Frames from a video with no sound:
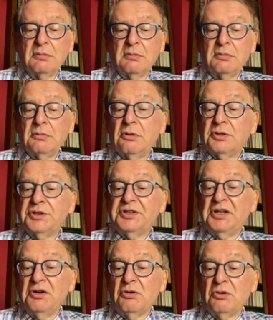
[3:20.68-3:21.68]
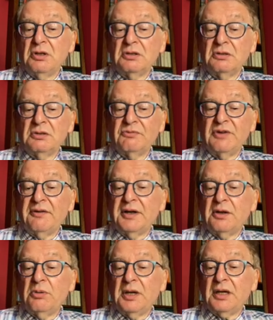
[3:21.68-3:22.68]
Not at you, and very
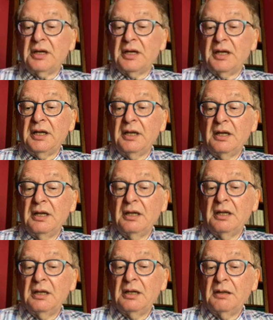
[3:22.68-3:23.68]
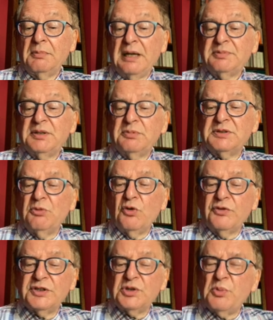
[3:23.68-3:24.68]
quickly. Perhaps it was more
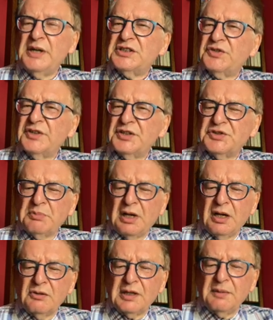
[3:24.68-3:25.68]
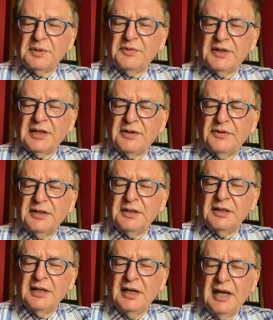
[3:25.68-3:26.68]
of a twitch than a smile, come to think of it.
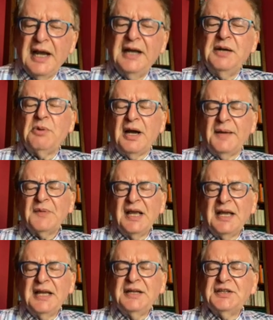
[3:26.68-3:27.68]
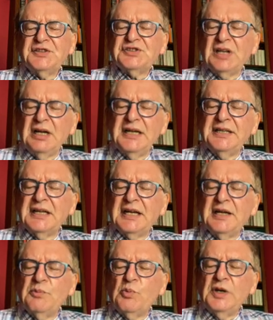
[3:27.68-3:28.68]
Anyway, in deciding
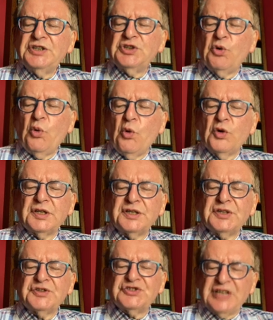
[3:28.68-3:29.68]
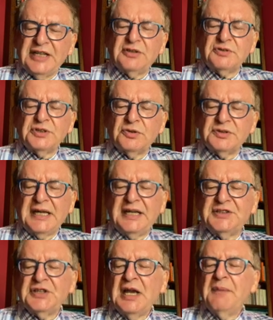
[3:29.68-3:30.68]
in which order to settle your
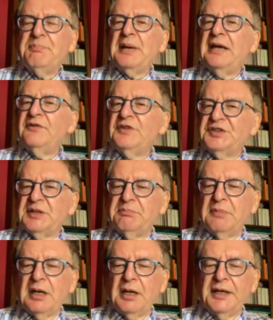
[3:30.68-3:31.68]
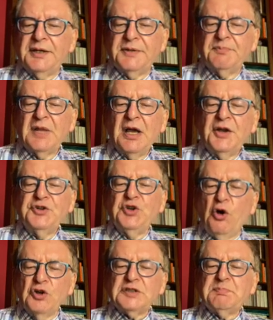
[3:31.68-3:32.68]
debts, bear this in mind.
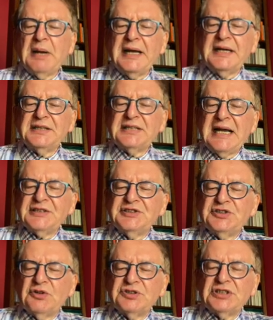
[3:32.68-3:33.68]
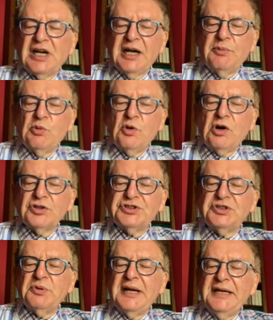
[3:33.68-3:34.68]
Not paying taxes on time will
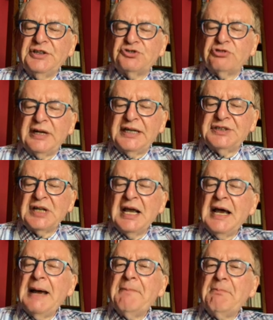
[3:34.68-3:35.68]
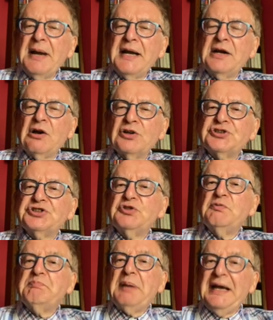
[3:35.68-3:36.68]
cost you interest and may cost
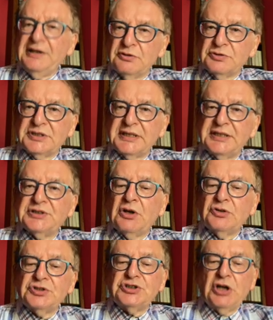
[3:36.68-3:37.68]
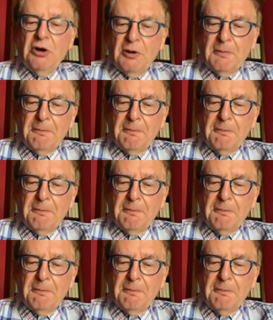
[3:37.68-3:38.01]
you penalties on top.